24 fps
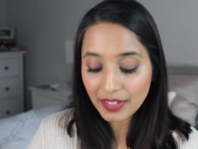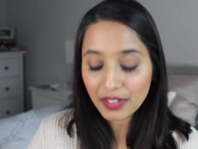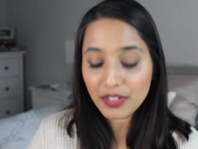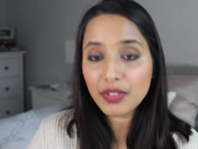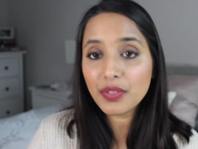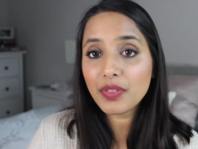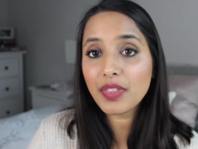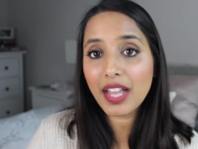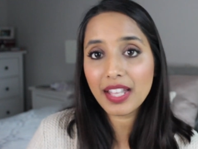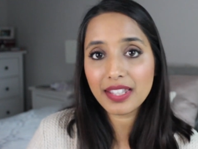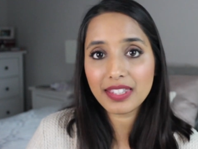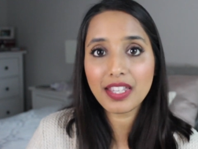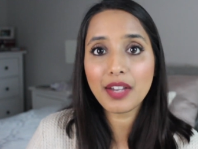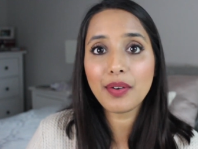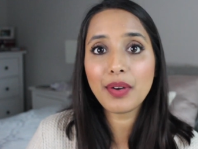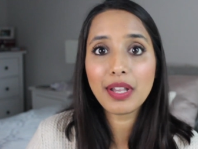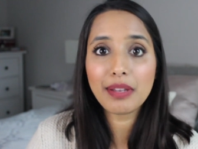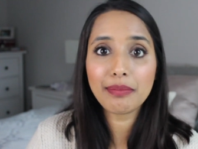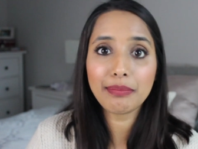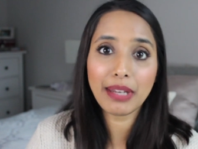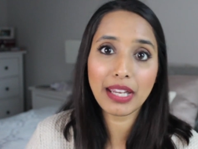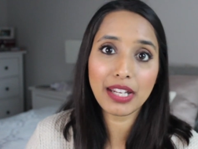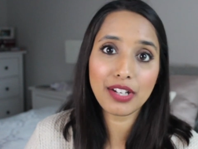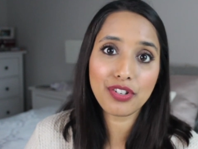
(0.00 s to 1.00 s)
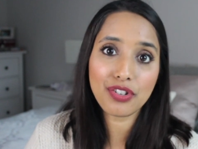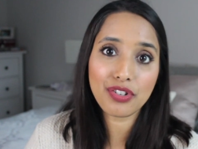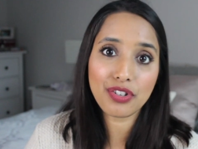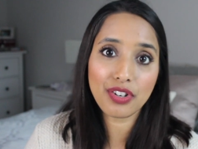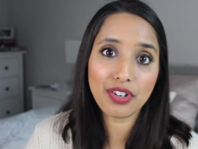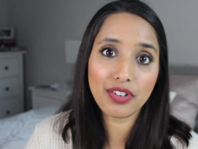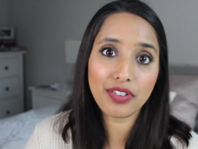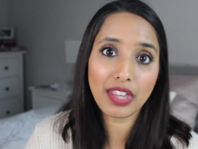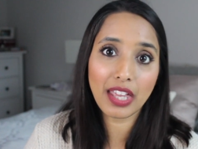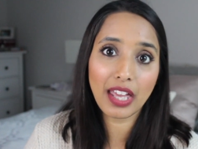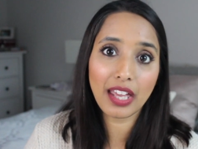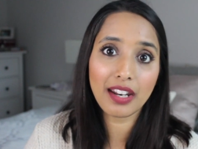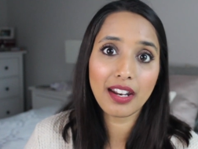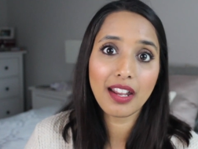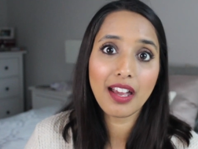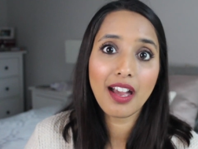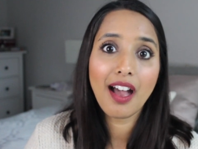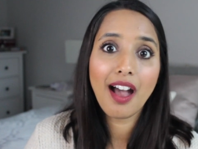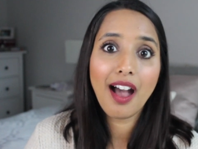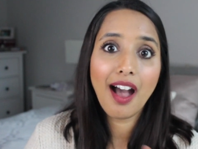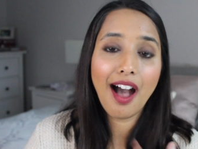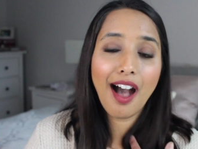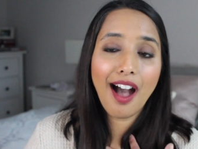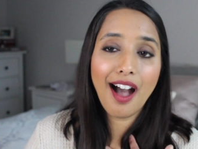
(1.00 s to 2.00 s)
So that's how I made sure that
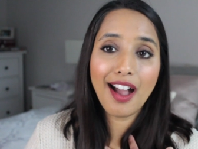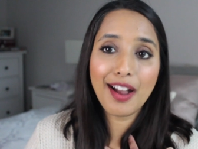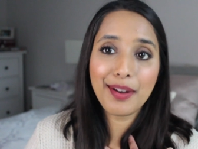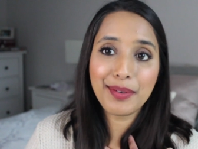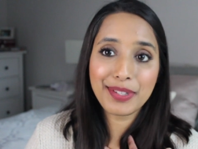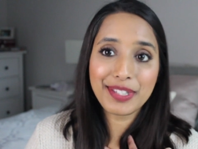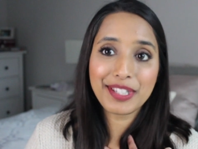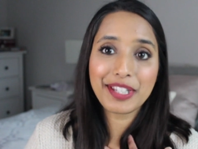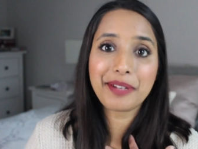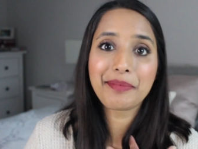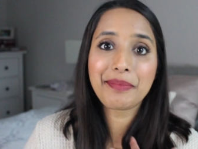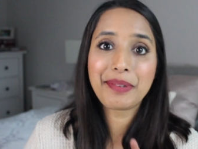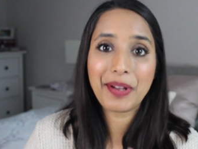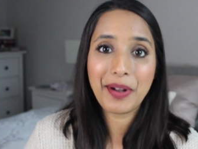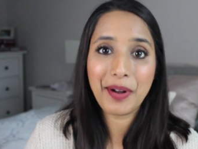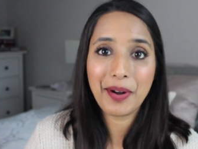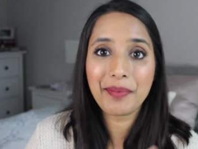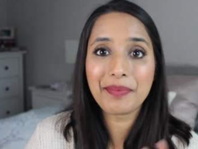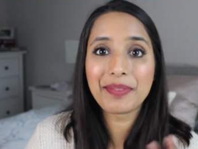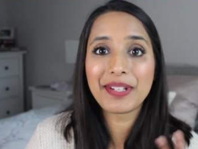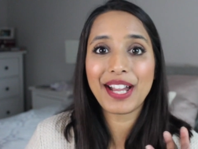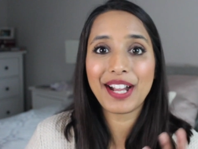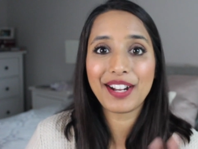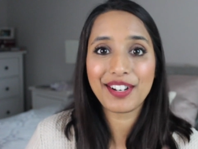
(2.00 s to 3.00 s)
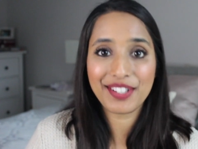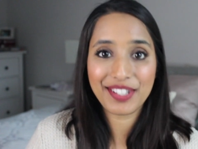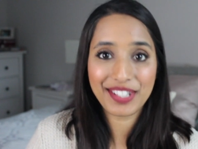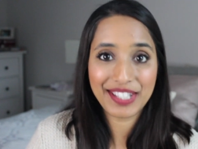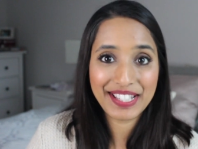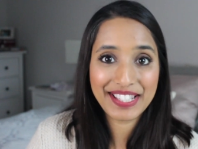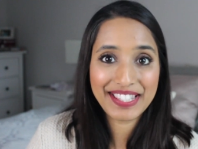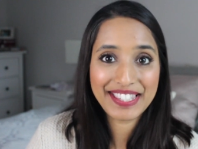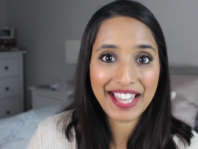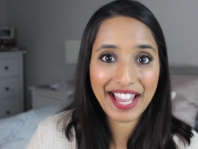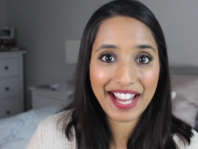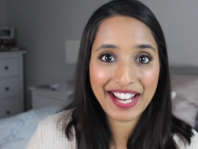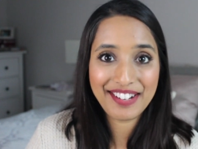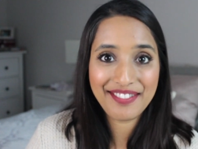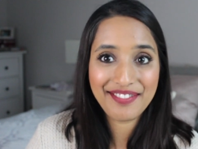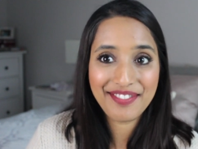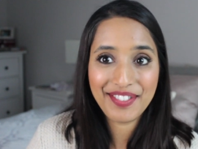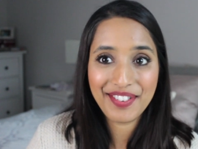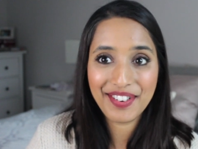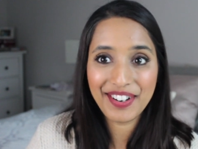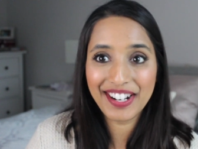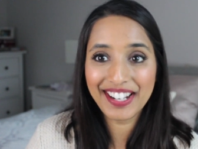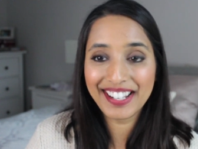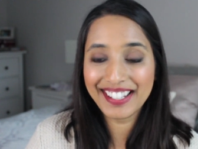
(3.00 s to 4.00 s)
I was going to be home to actually sign
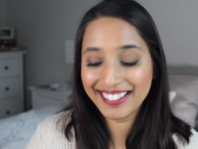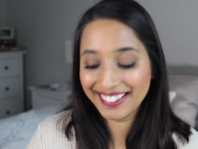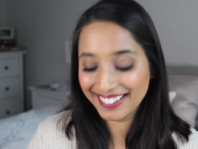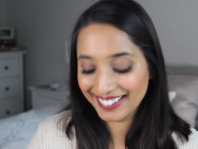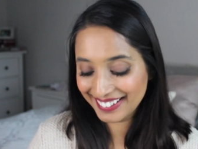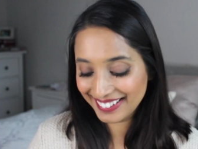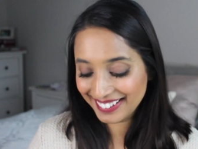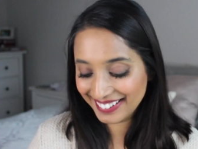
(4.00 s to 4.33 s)
for it.